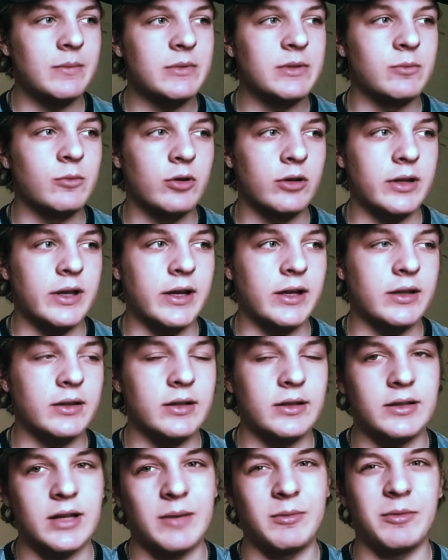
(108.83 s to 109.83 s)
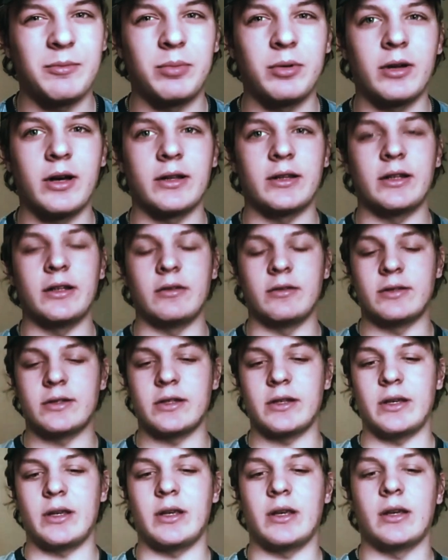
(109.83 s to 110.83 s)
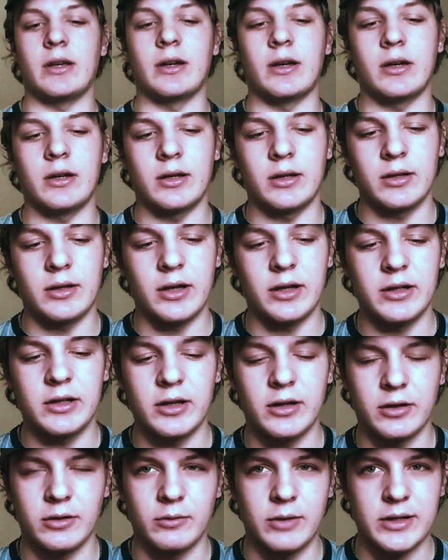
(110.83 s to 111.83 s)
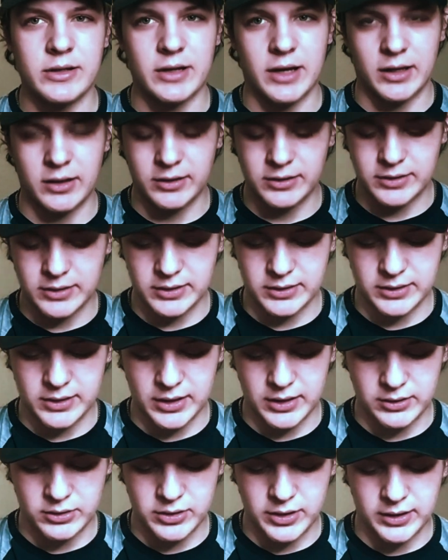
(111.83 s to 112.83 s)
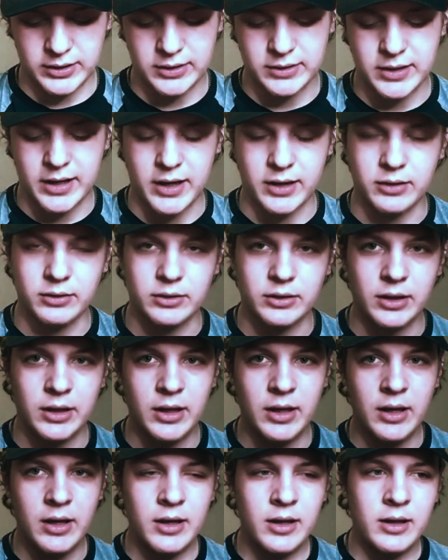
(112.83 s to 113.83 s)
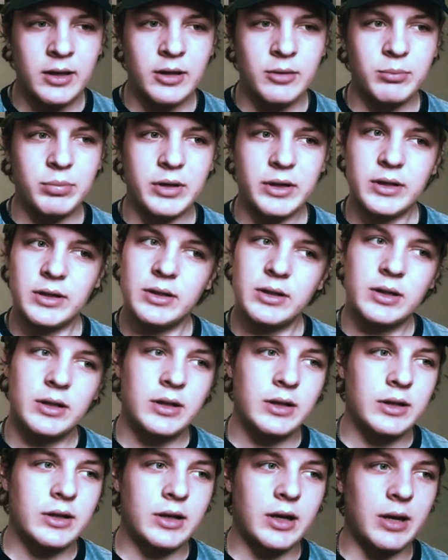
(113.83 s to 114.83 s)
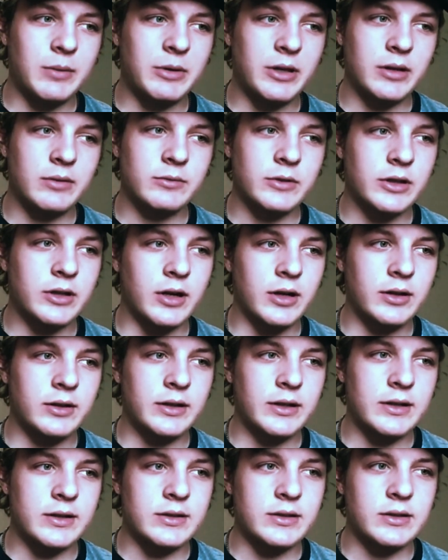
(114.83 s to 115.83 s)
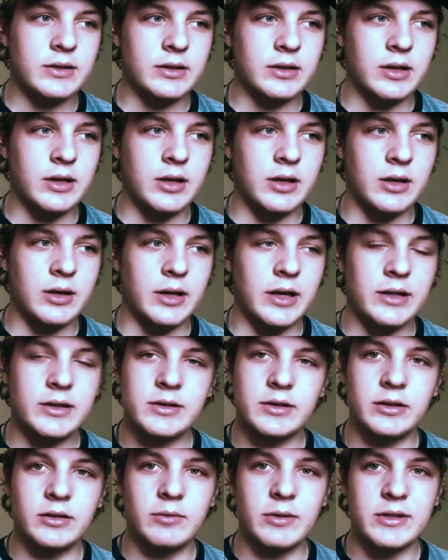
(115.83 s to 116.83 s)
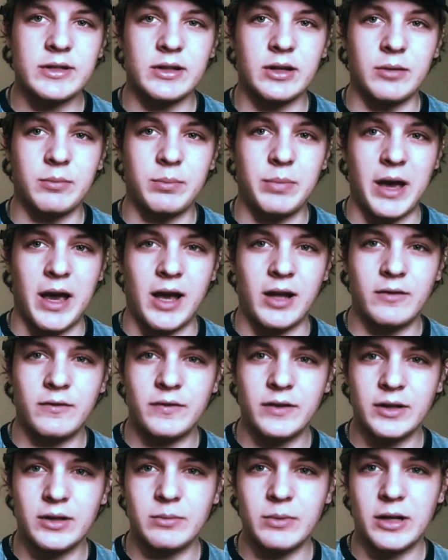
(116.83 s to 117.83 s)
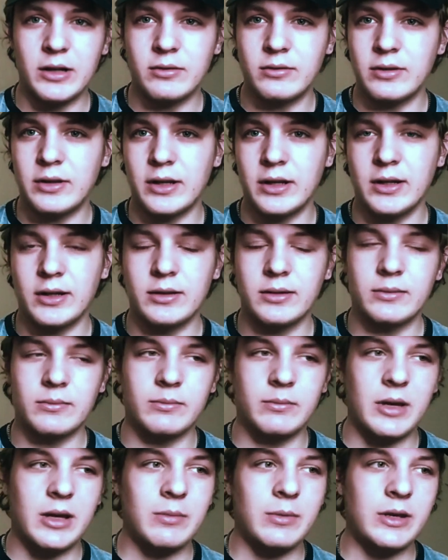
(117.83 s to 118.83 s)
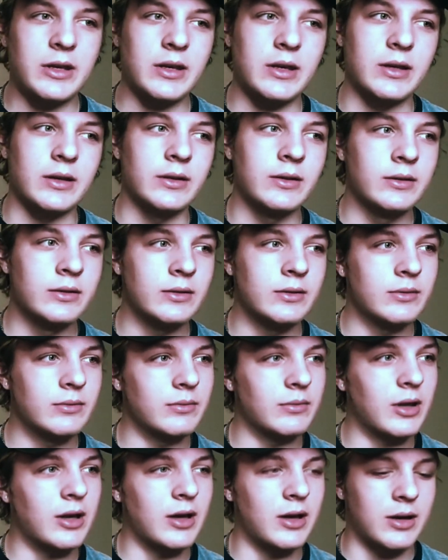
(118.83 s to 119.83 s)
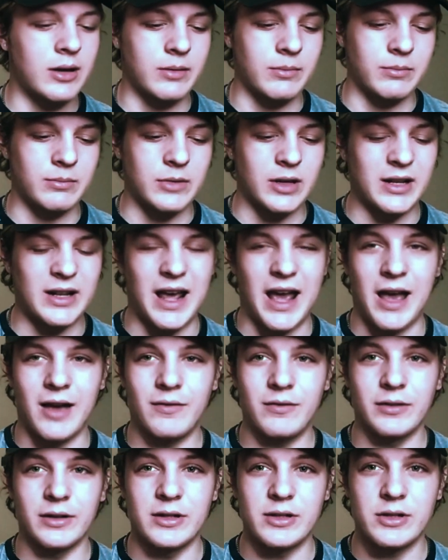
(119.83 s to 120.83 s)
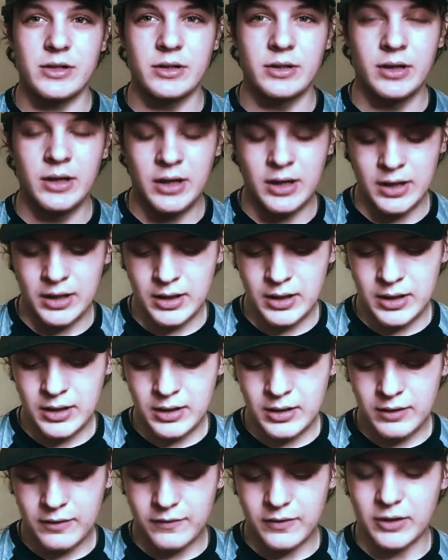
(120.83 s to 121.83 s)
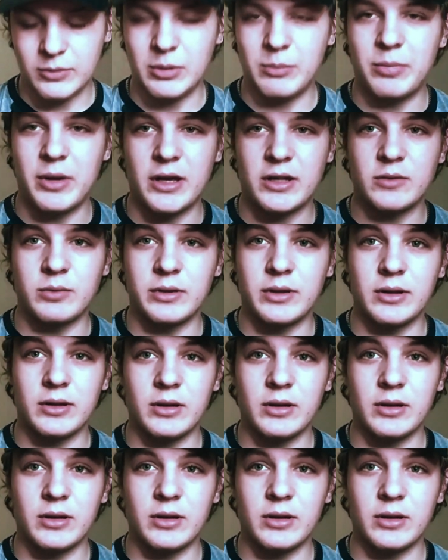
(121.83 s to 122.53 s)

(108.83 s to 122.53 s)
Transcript: It's more like the type of plot that you'd see a young Wes Anderson type trying to tackle. But, I mean, regardless, it still wasn't a bad film, I don't think. Maybe an average film at best with